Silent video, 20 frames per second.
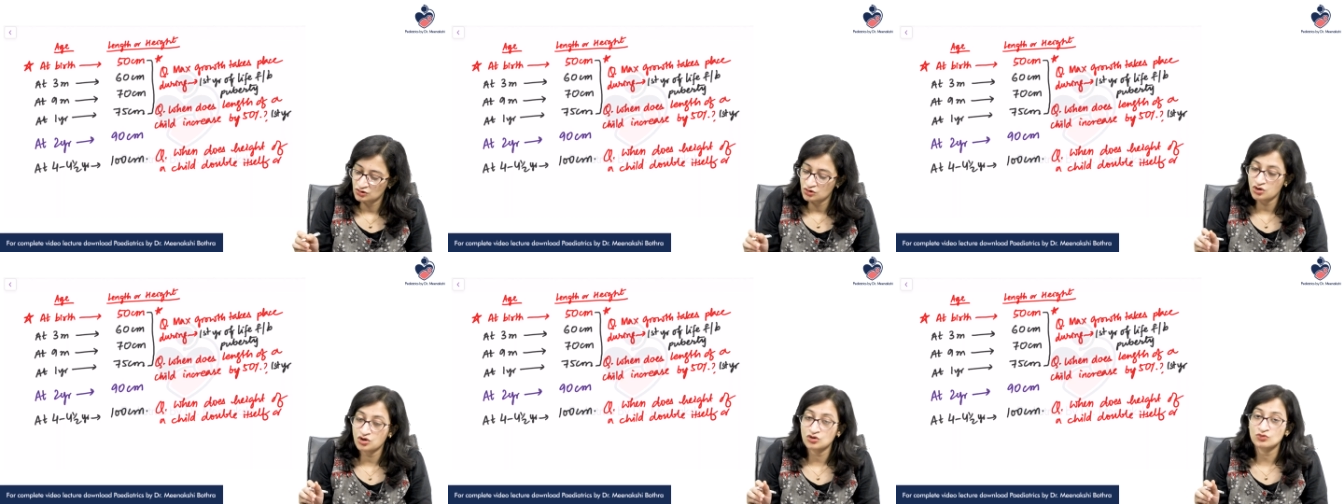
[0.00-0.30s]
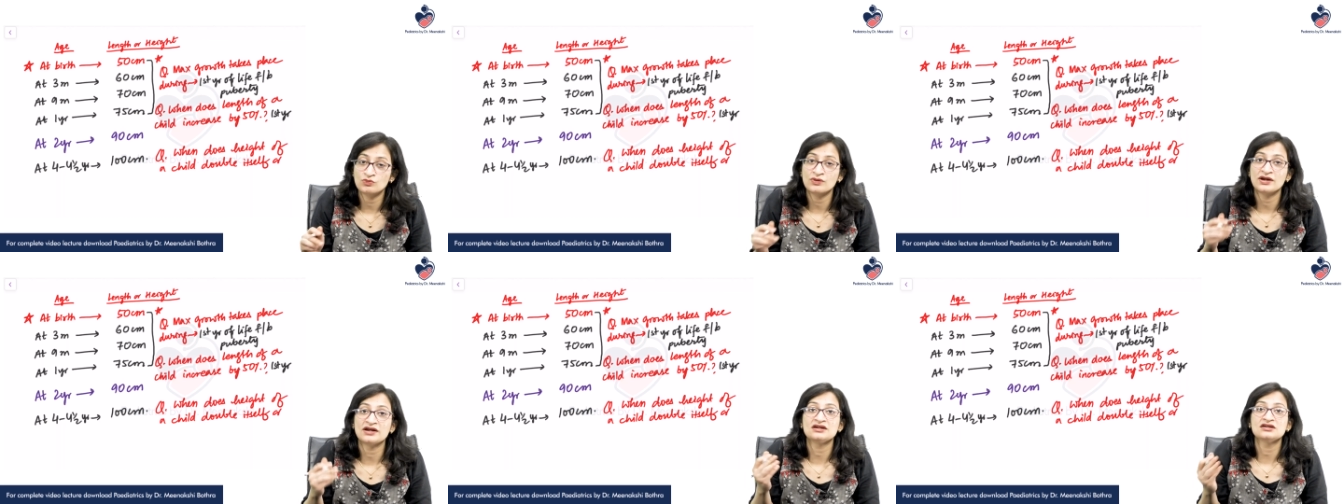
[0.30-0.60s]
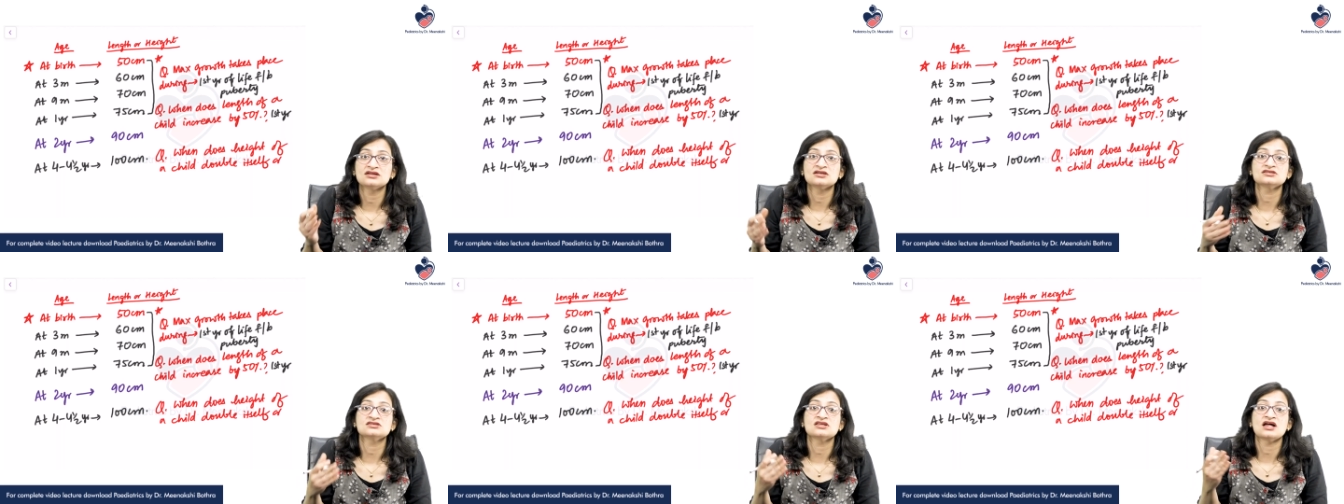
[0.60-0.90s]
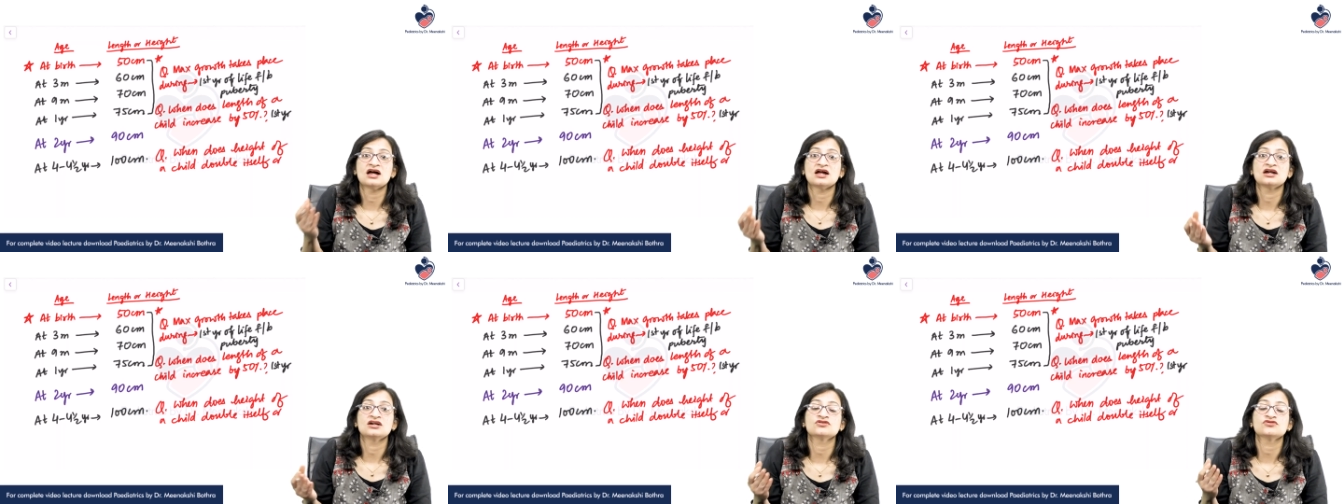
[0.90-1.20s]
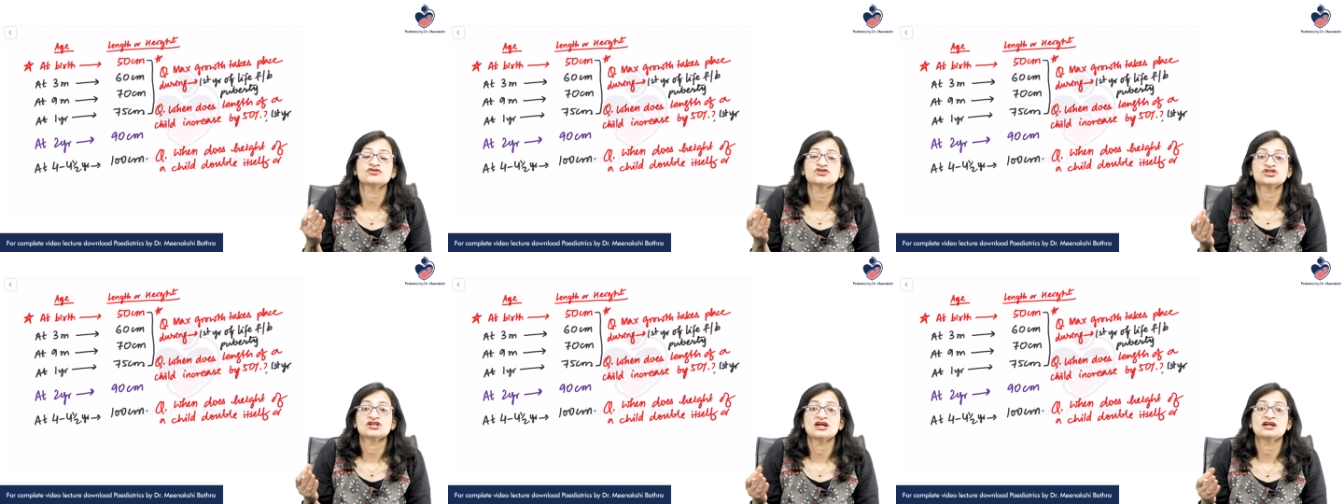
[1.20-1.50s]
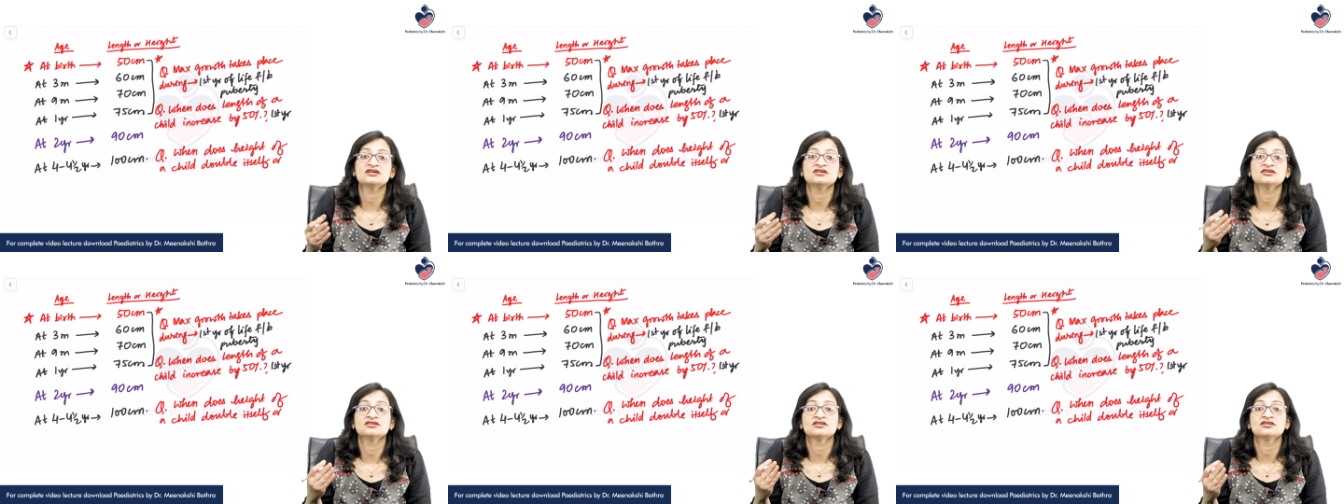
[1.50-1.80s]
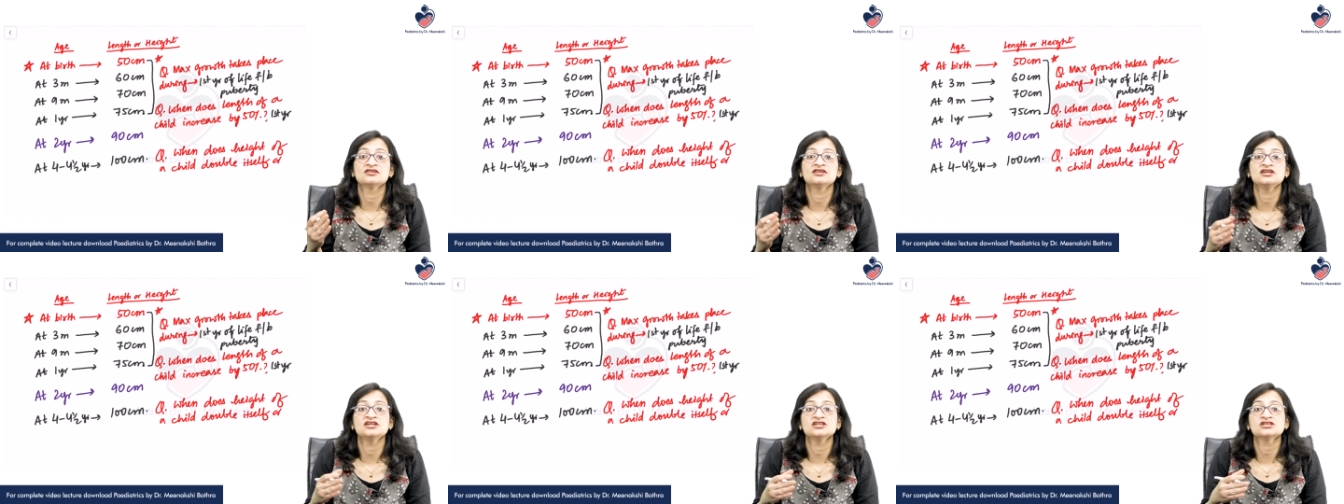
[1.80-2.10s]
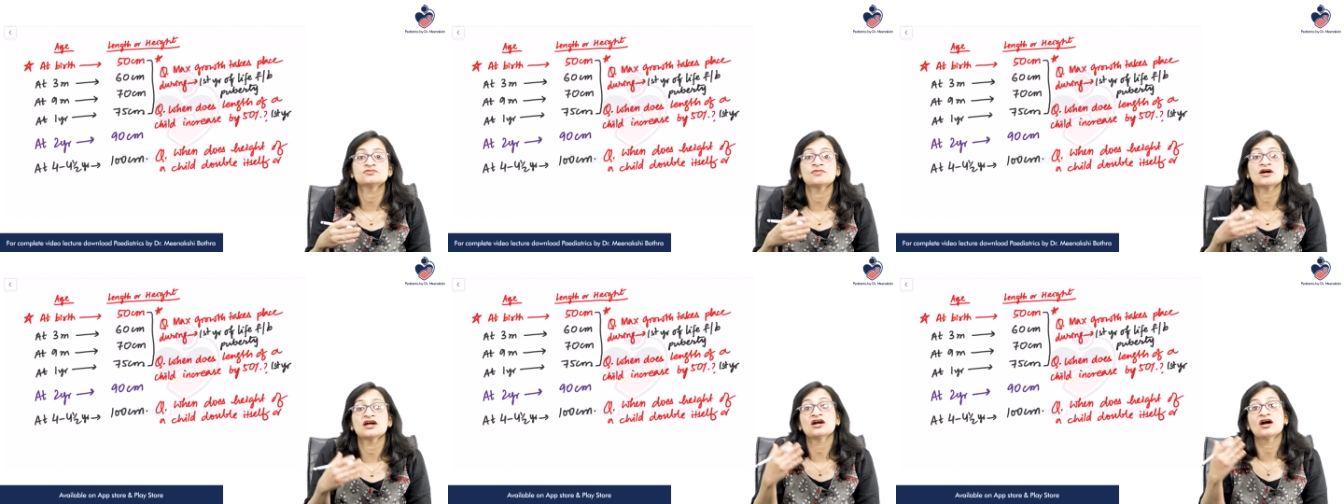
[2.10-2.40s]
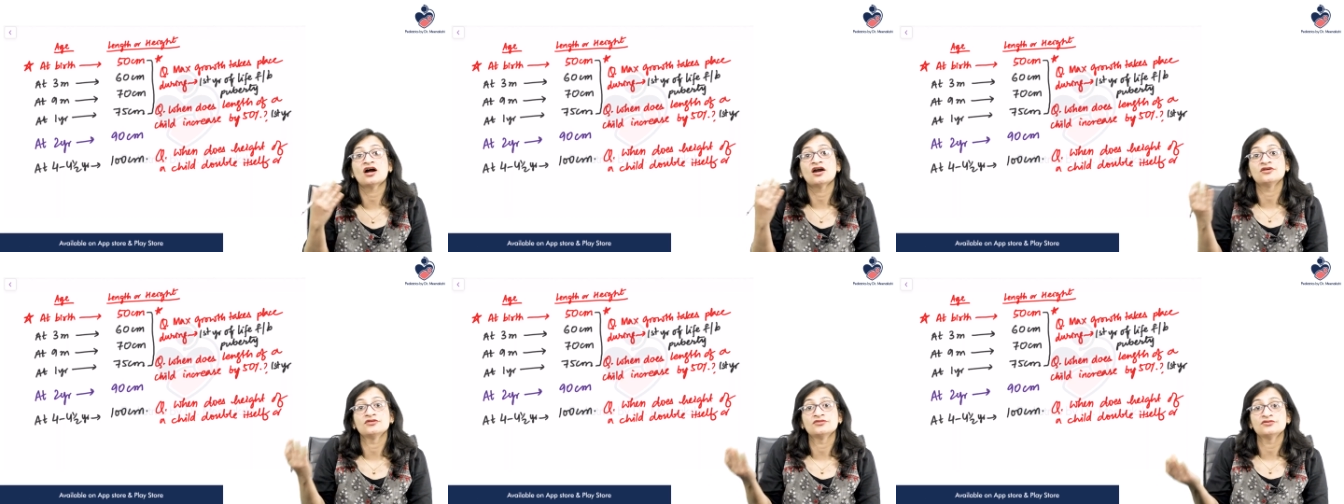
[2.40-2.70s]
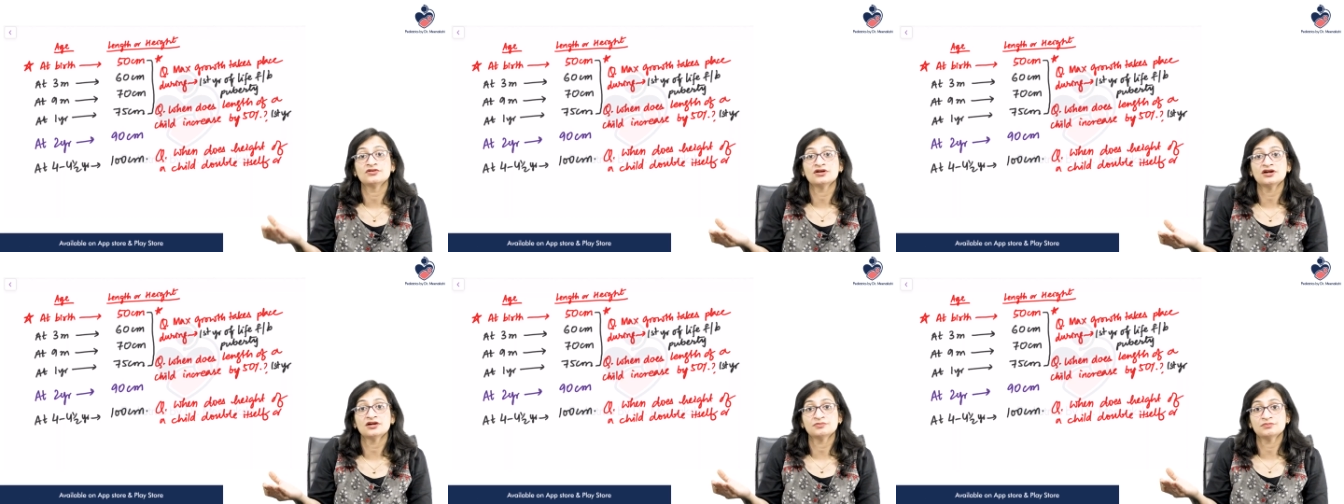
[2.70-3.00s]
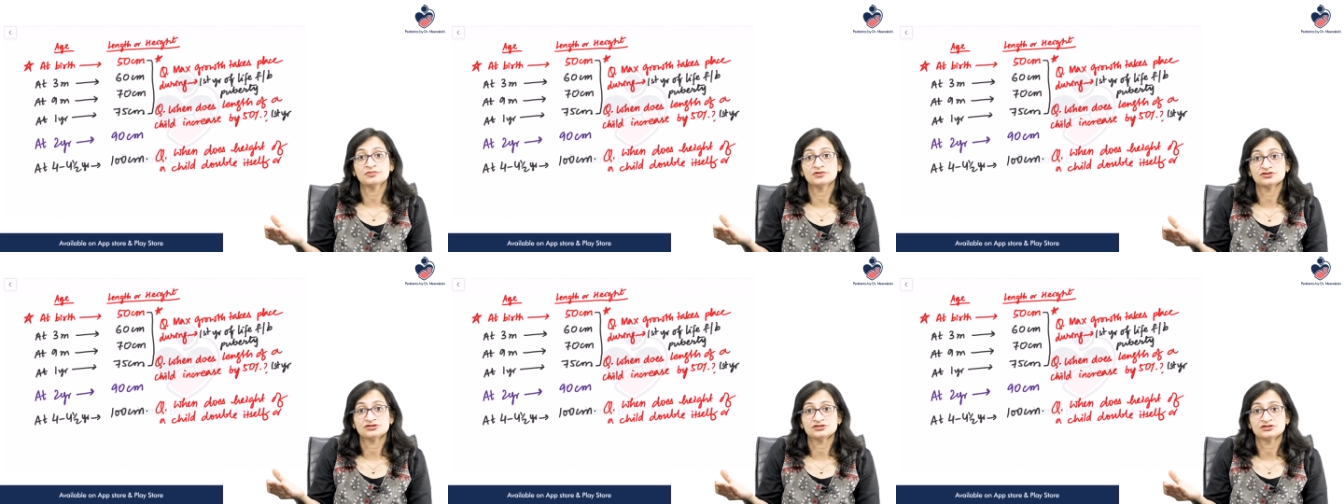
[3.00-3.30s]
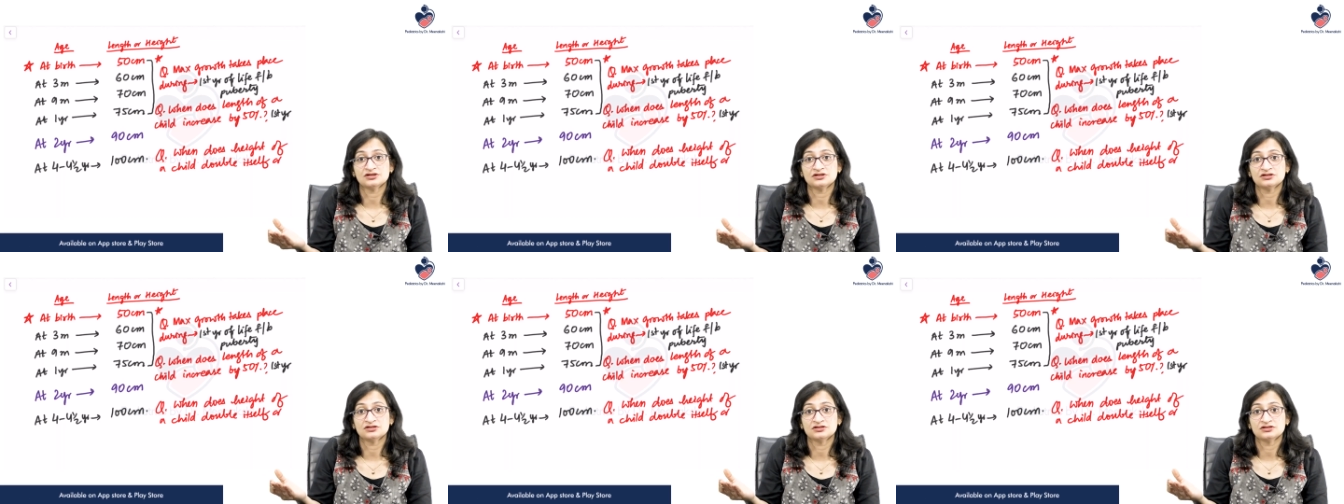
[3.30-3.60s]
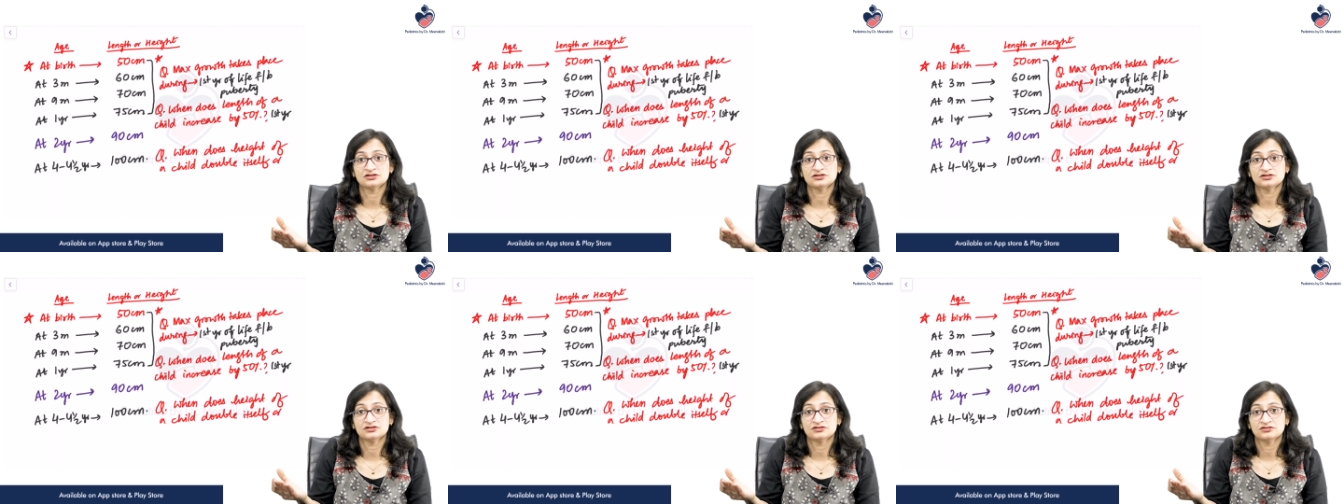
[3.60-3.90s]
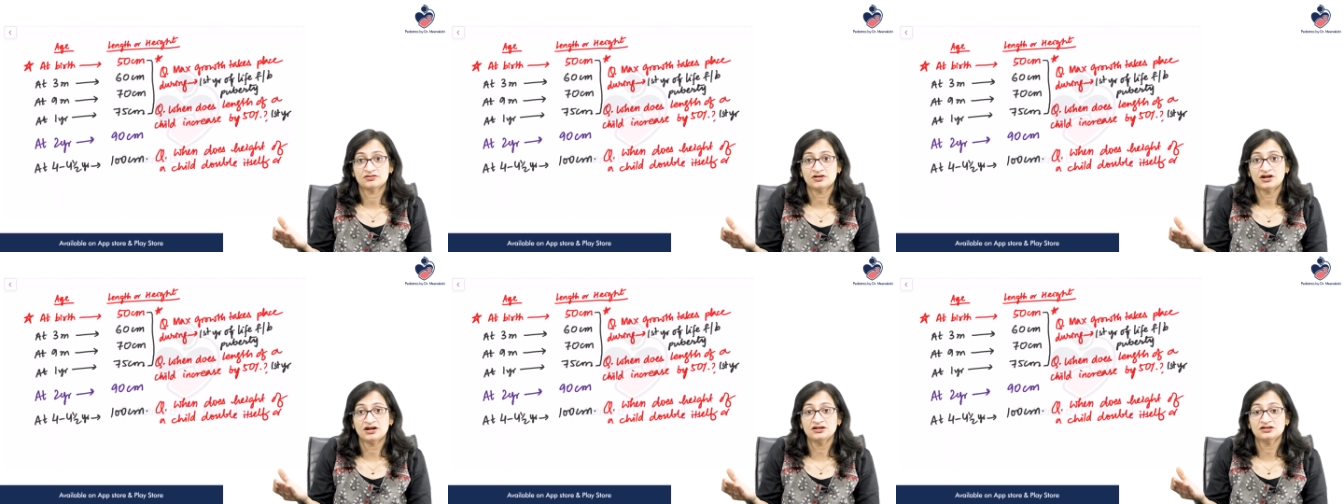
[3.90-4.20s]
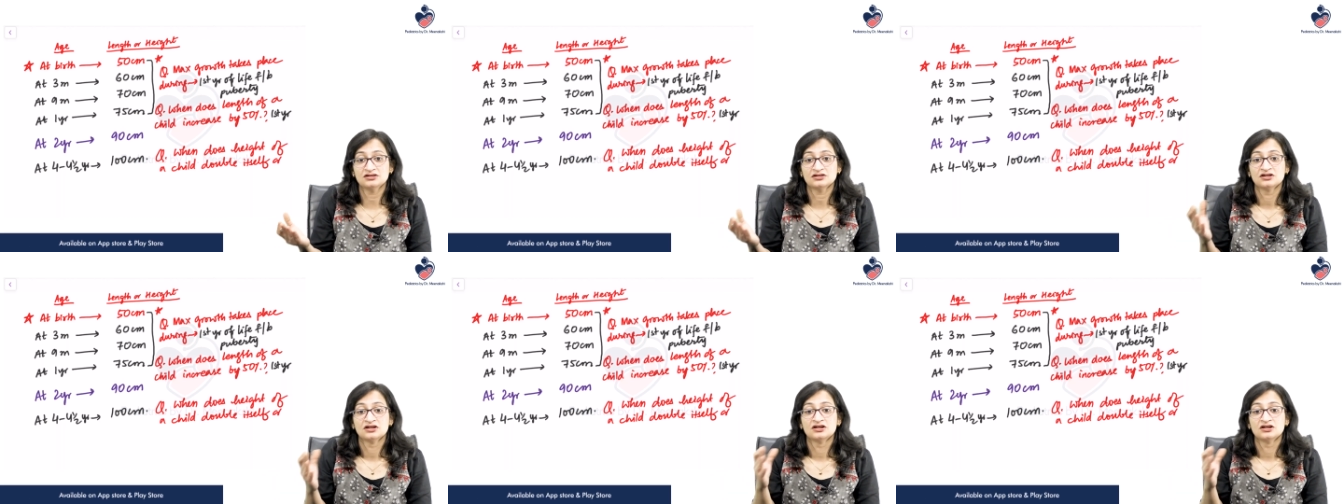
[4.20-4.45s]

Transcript: Or when does the height of a child increase by 100%, right?